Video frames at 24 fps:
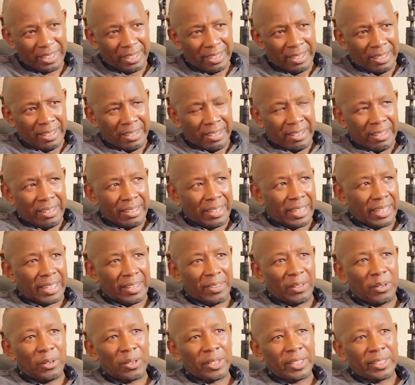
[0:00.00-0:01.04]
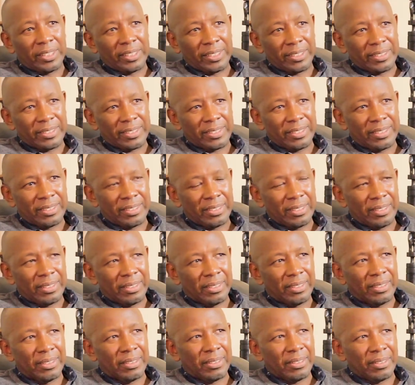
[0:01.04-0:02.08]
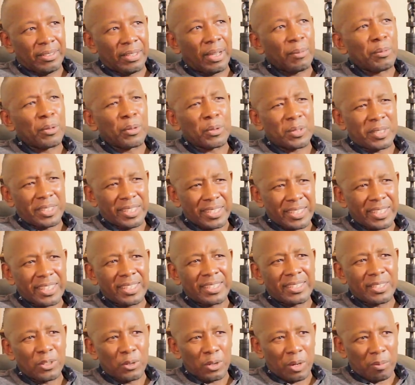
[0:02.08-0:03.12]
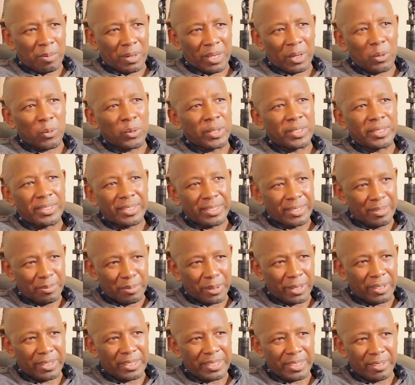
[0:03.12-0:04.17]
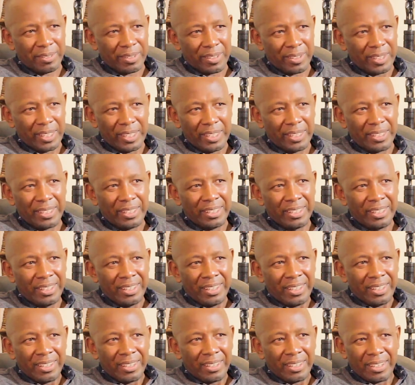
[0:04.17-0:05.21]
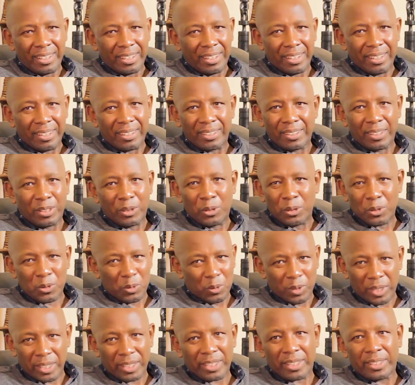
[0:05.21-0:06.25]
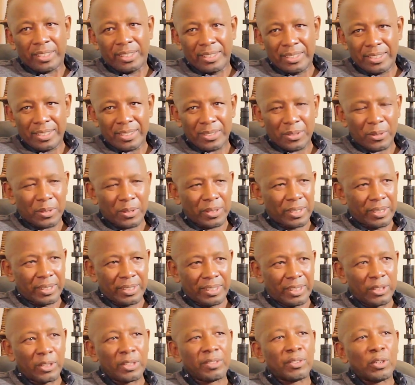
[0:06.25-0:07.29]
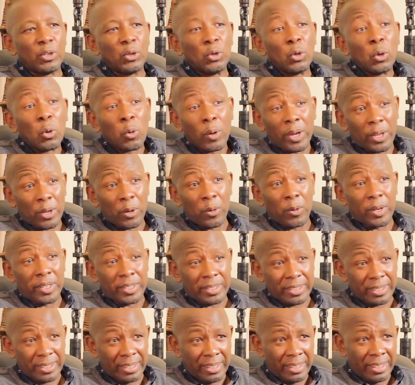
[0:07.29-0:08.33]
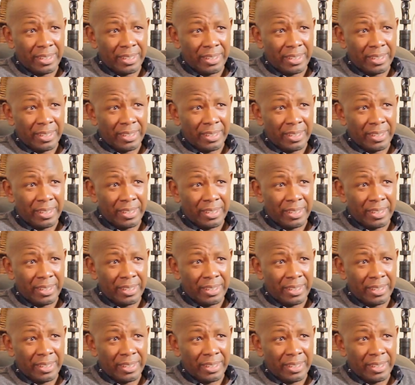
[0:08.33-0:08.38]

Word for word: Mm -hmm. Like in the holidays, I mean, those days kids grew up like weeds. Parents never really, uh, they'd go to work, yeah? So they, they don't even know where you went.